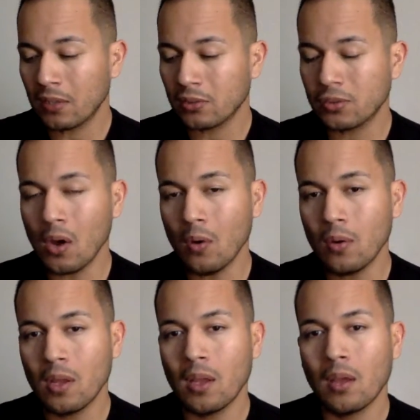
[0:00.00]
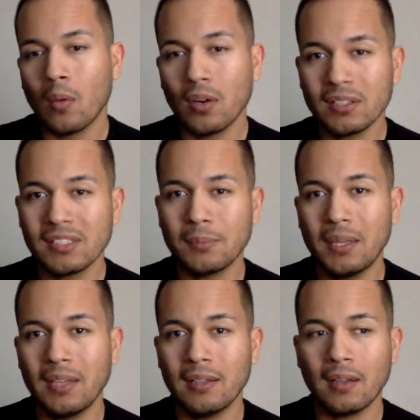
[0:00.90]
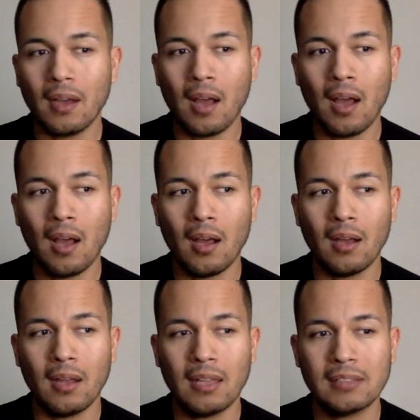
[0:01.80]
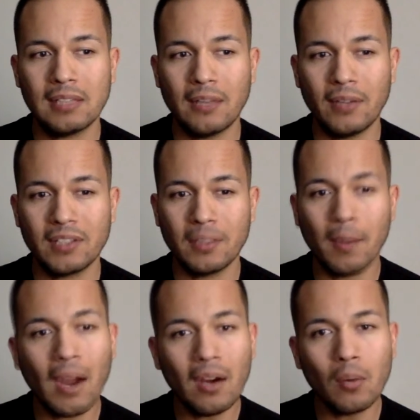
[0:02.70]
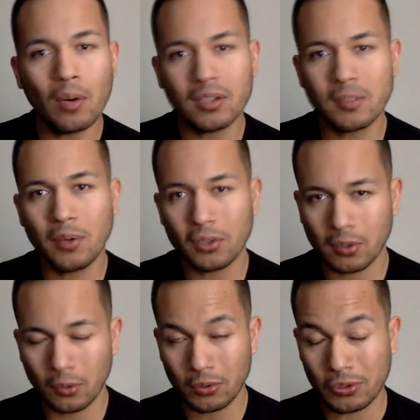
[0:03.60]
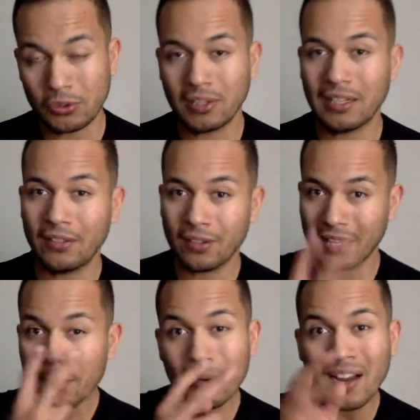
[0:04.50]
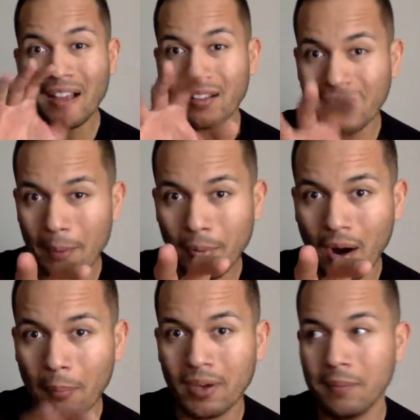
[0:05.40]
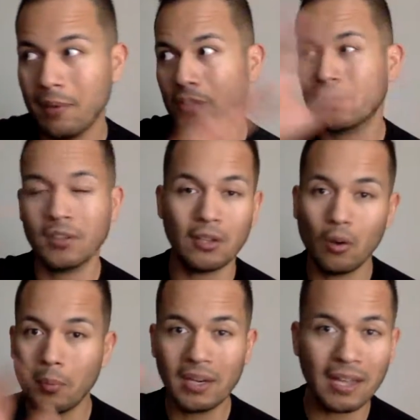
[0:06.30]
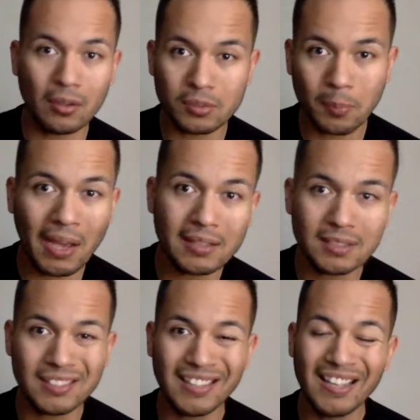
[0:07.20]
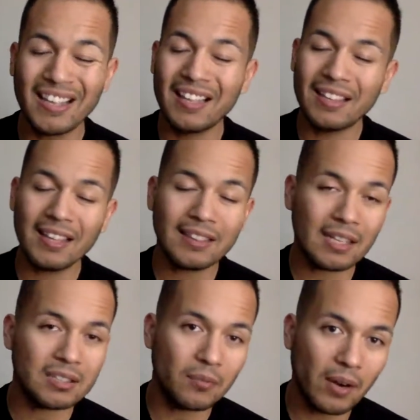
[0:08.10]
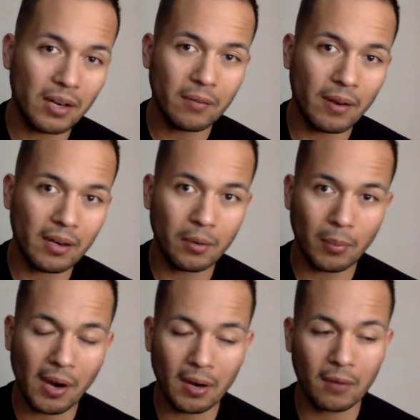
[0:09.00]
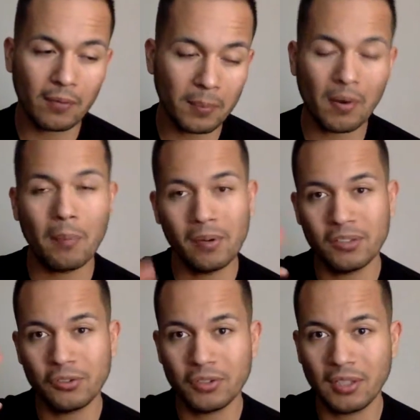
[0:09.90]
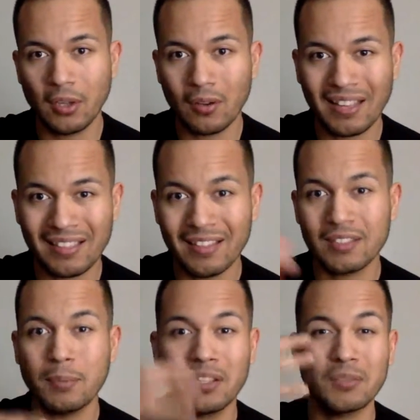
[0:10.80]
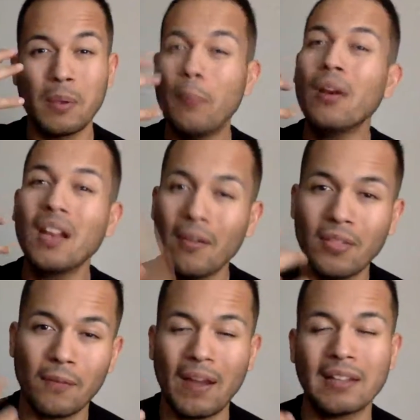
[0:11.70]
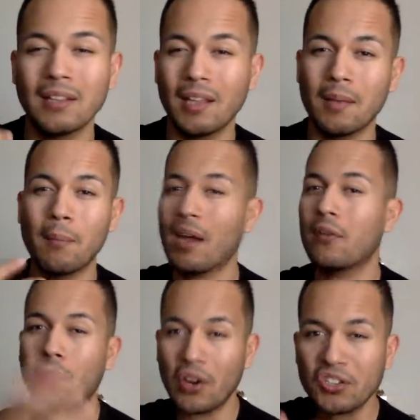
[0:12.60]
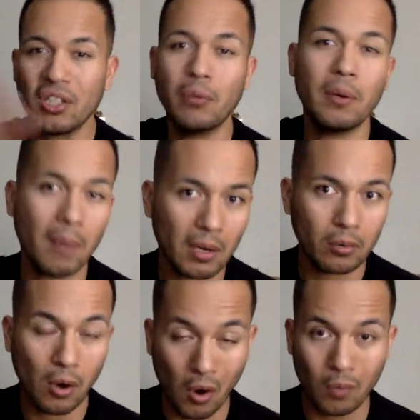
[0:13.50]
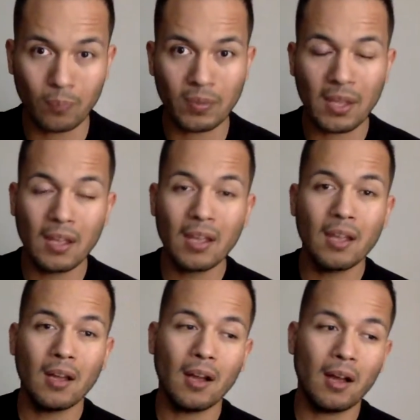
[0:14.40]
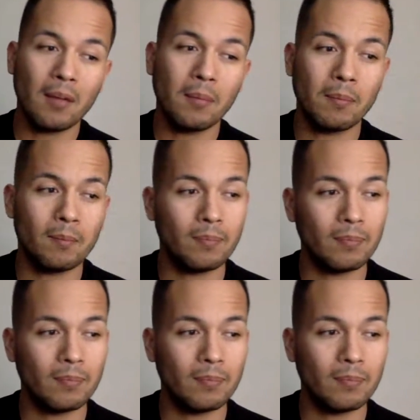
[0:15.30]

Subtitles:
So what does this mean as an FHA buyer? What are some of your solutions? You can either keep an eye on that property and make sure that nobody else buys it. Yet that's very, very rare. Flip properties usually go like this because people love the fact that they can buy a freshly remodeled home. Um,